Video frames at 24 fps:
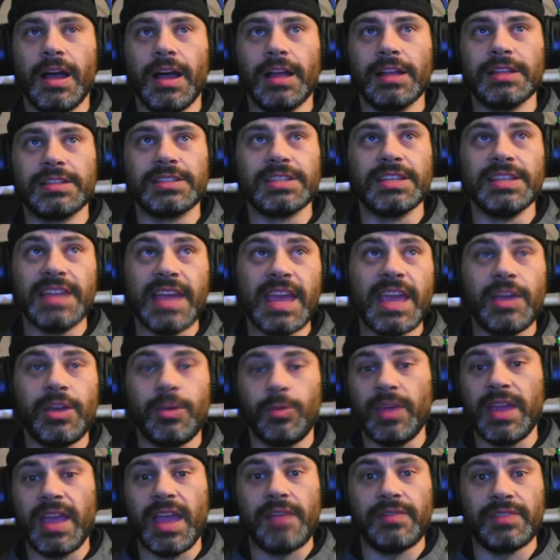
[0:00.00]
Today
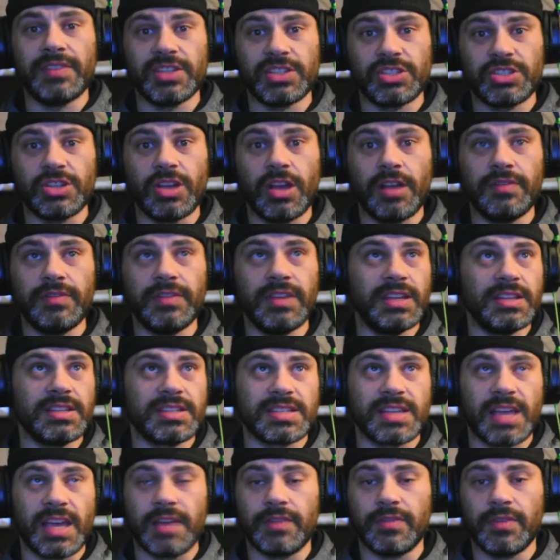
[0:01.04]
we have it shoved
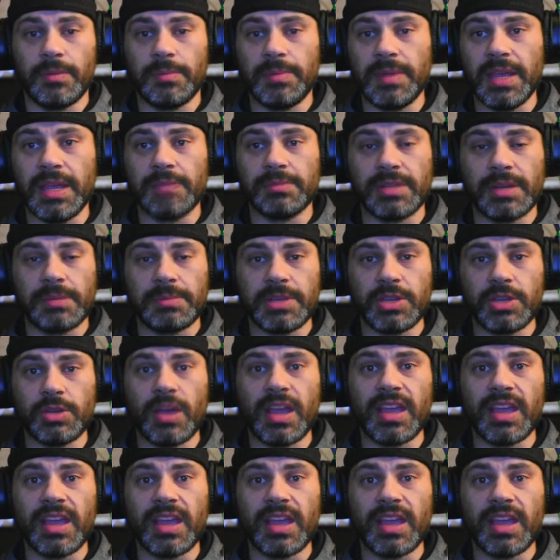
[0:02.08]
inside of a BMW